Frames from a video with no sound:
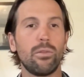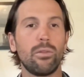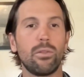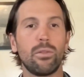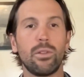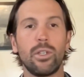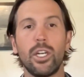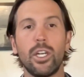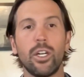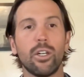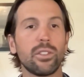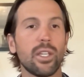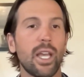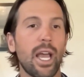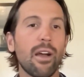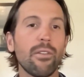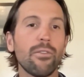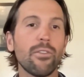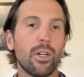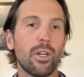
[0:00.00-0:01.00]
years
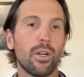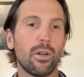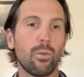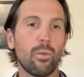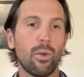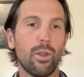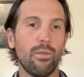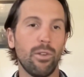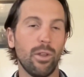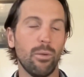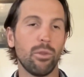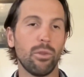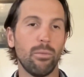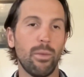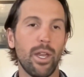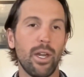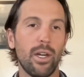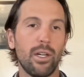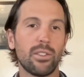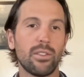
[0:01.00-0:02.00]
after we've
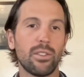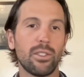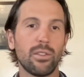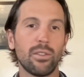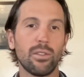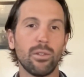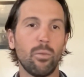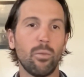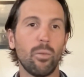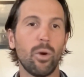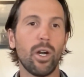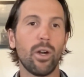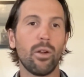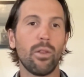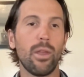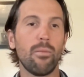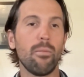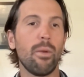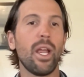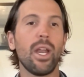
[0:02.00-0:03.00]
implemented a system where
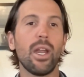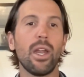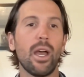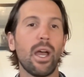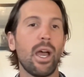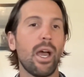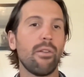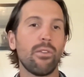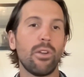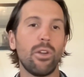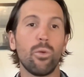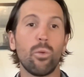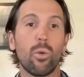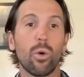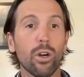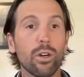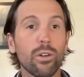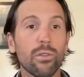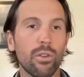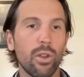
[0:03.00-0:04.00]
they might not have a new
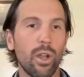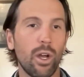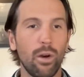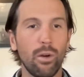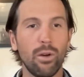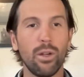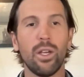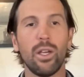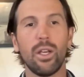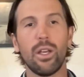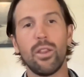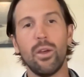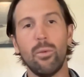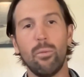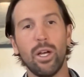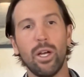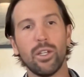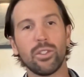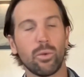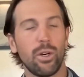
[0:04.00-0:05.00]
workflow, the
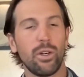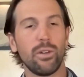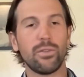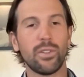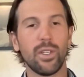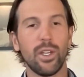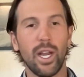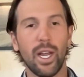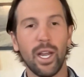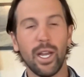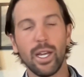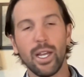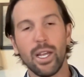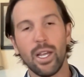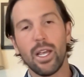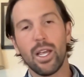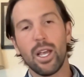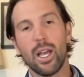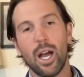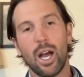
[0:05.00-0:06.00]
buzzword of today,
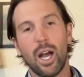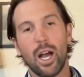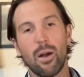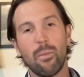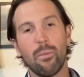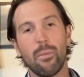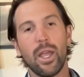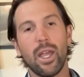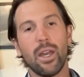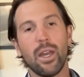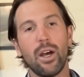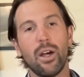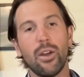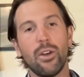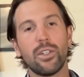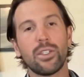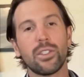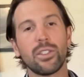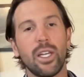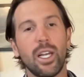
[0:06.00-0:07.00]
and
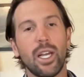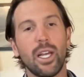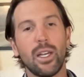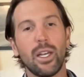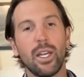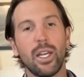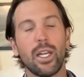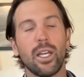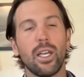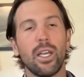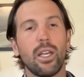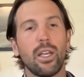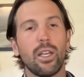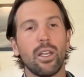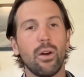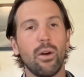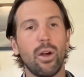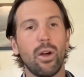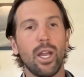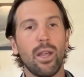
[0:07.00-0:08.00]
understanding,
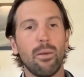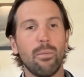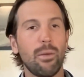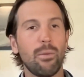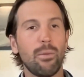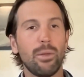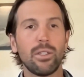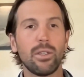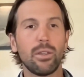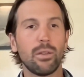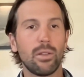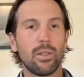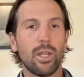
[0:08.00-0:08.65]
hey, maybe the